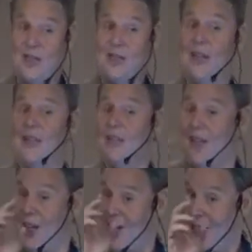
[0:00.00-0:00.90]
Jesus
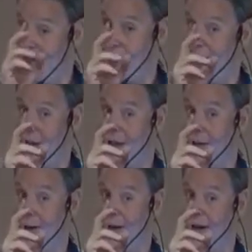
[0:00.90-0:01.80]
says, listen to
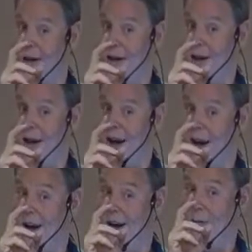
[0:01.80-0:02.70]
me,
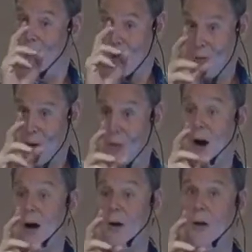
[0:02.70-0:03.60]
mark
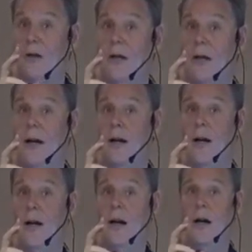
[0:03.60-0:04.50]
my words
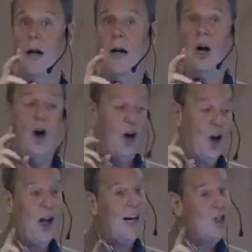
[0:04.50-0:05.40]

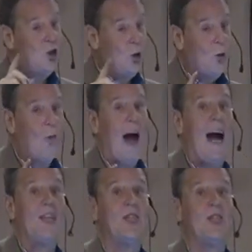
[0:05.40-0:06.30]
unless your
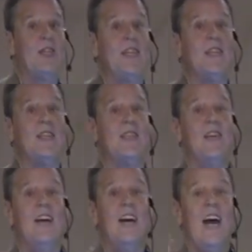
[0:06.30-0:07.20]

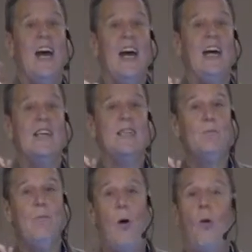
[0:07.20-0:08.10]
righteousness
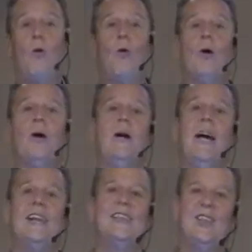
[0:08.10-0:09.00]
is
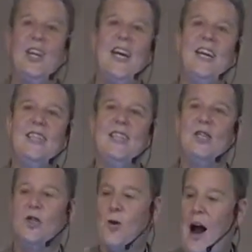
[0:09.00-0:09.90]
more,
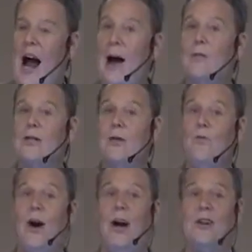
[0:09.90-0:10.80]
exceeds the scribes
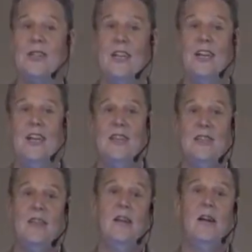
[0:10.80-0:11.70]
and the
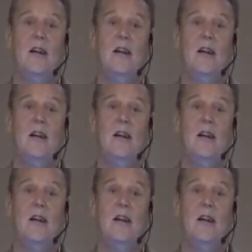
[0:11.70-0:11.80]
Pharisees,